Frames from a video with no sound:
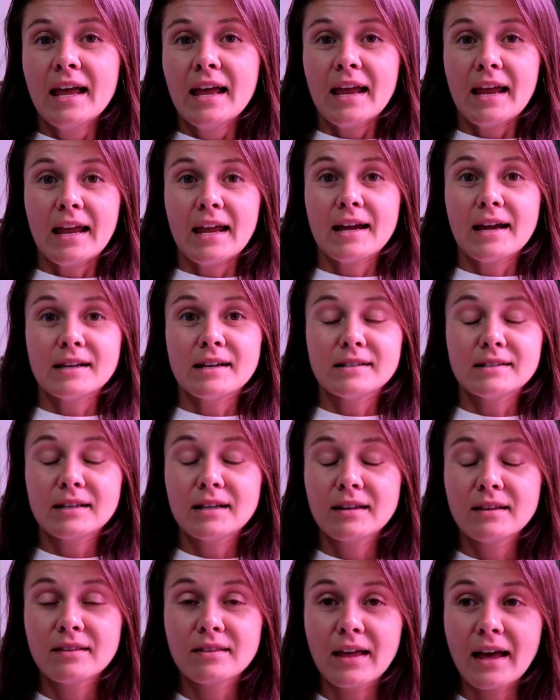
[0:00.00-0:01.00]
And
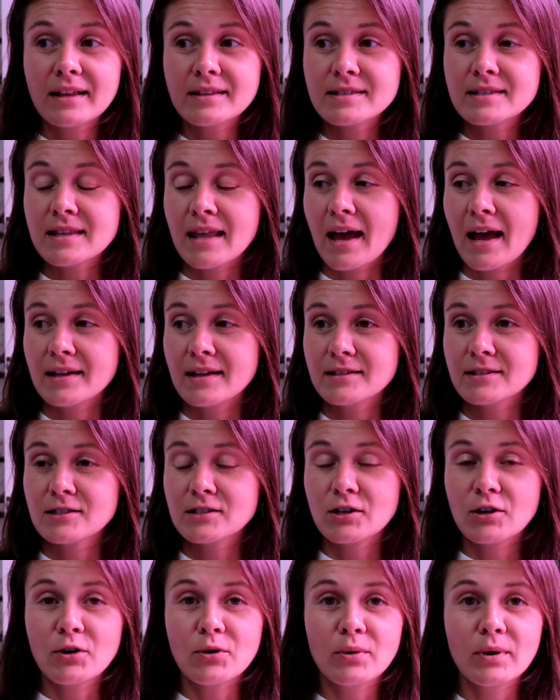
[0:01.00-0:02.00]
that's that.
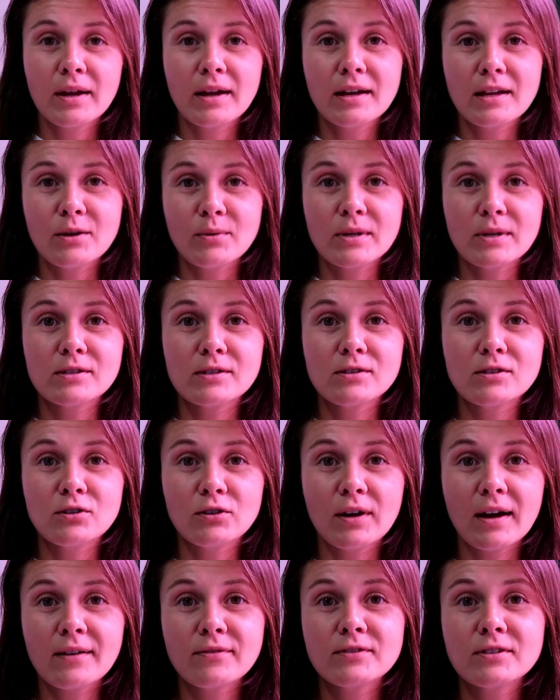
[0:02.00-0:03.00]
So anyways,
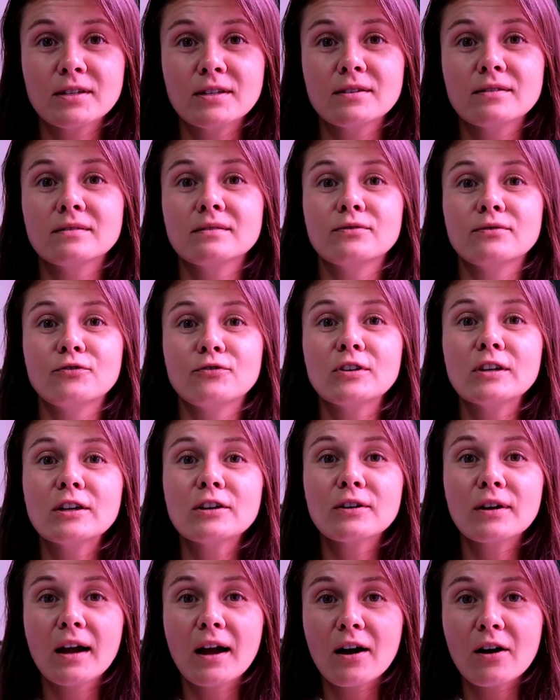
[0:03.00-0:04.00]
you'll have to
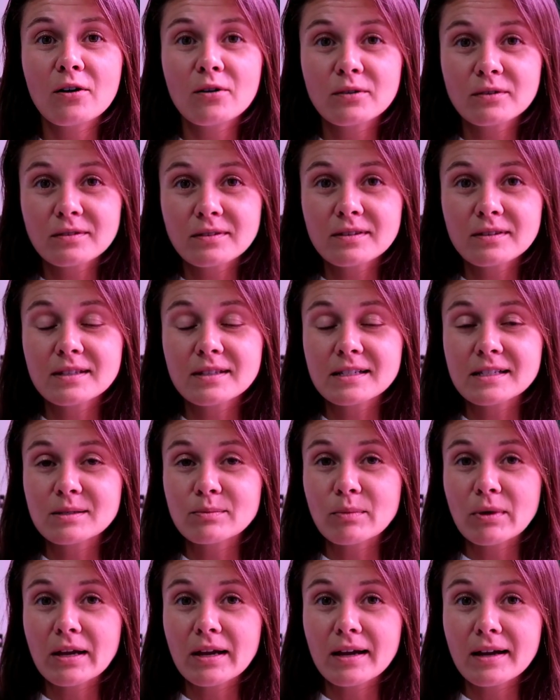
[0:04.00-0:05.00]
figure out the
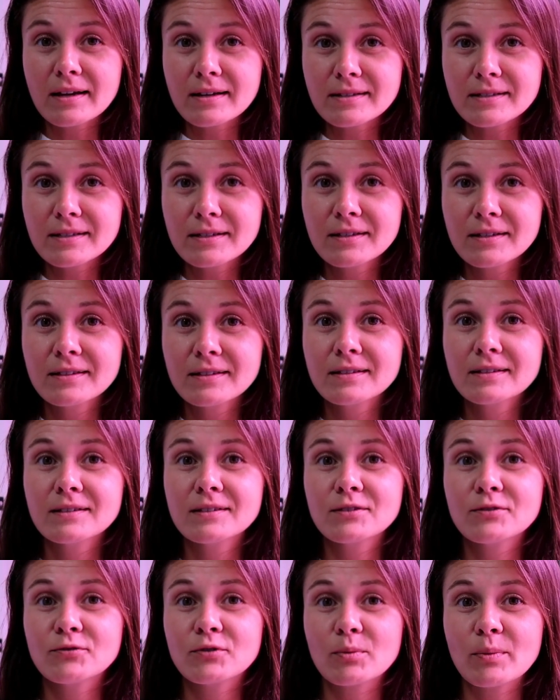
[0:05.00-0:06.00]
demand
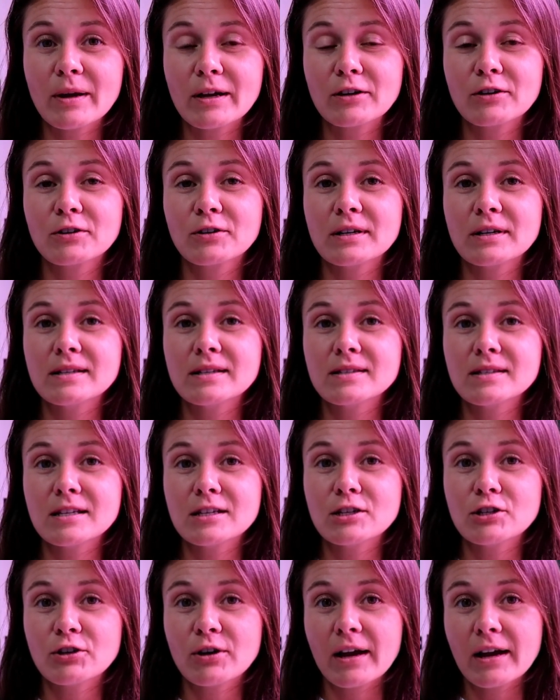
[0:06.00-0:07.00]
for microgreens
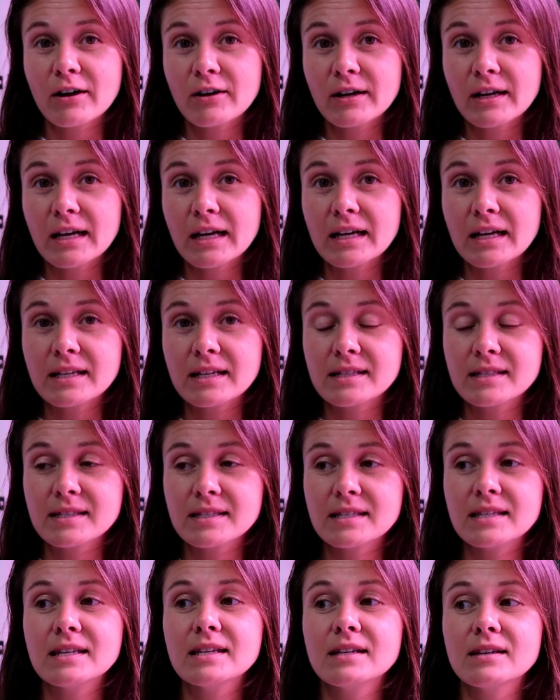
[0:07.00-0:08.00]
in your area and
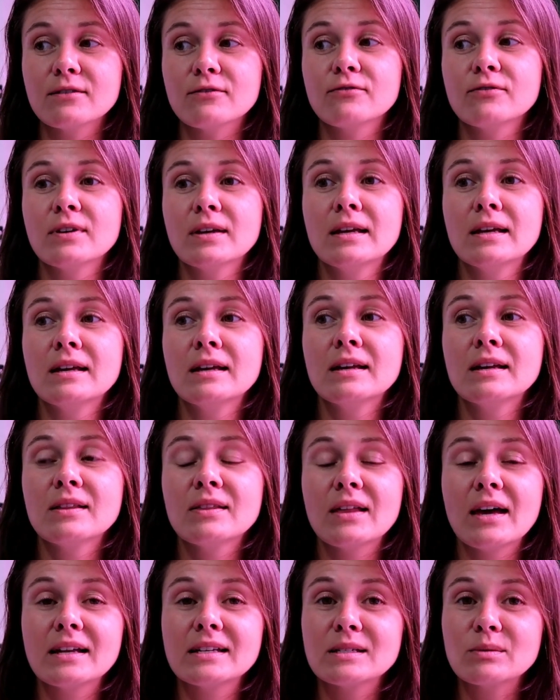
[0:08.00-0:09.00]
see if
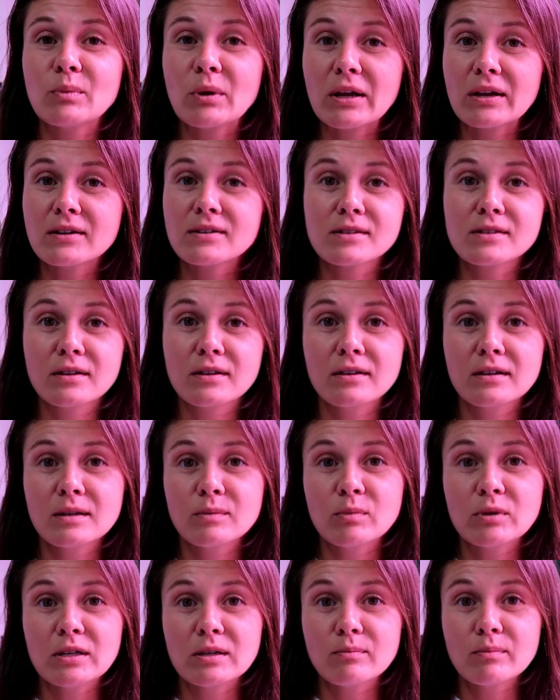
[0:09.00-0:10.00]
that demand is already
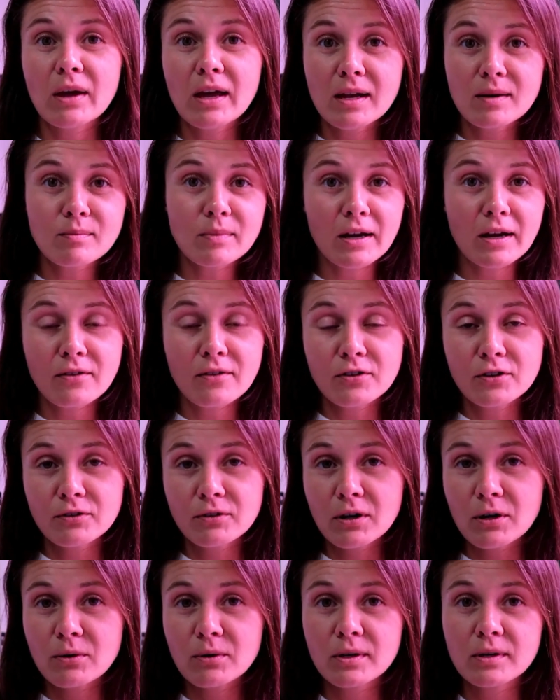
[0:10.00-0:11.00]
being met by other
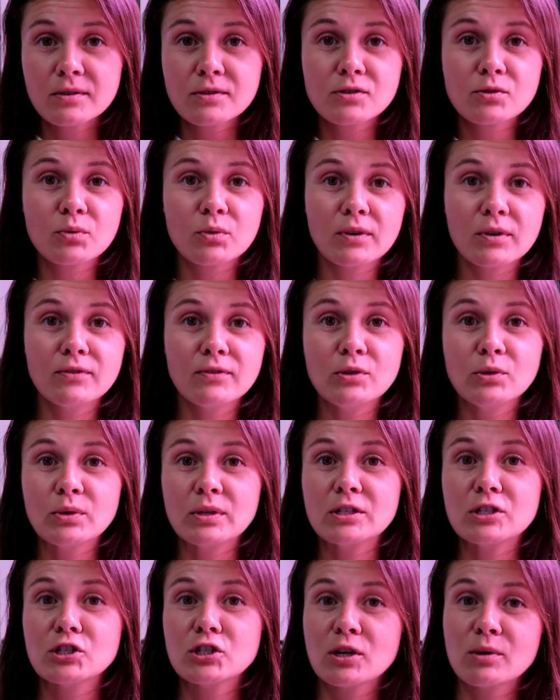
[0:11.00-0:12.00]
growers or if you
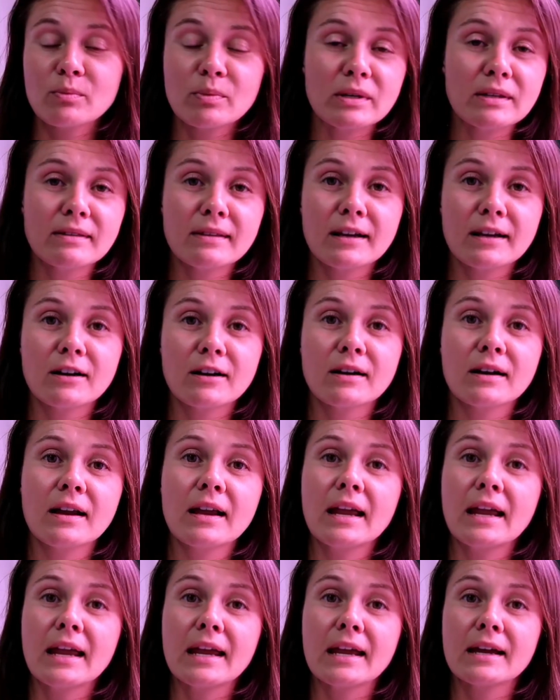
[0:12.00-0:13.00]
can jump in there
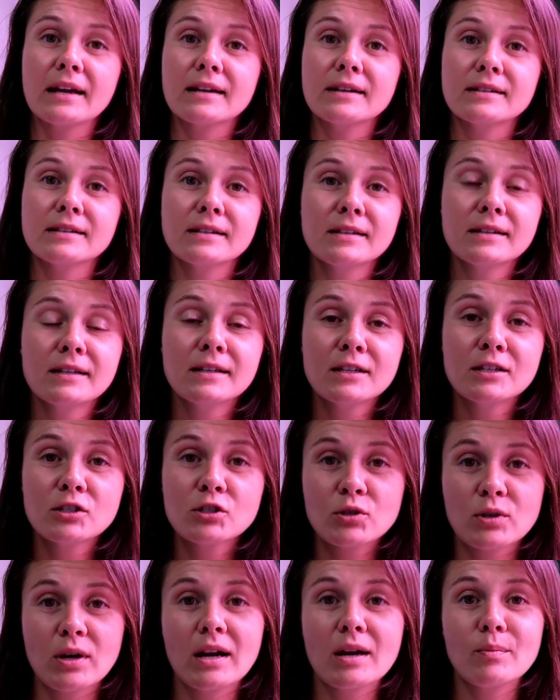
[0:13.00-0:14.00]
and
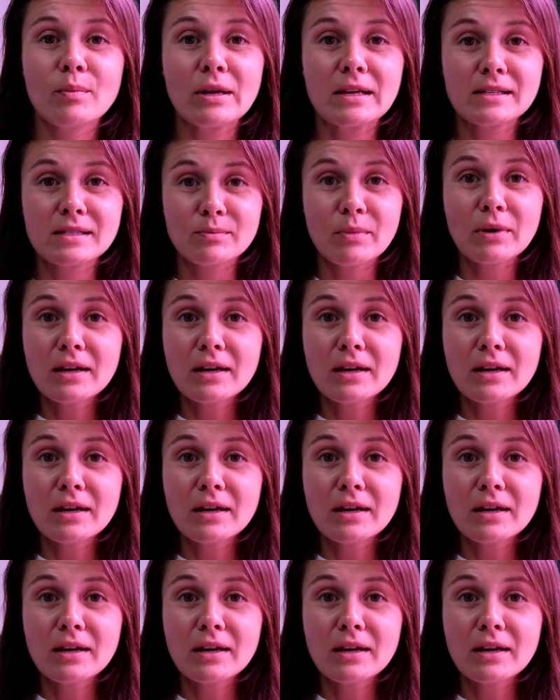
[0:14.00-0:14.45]
try to make some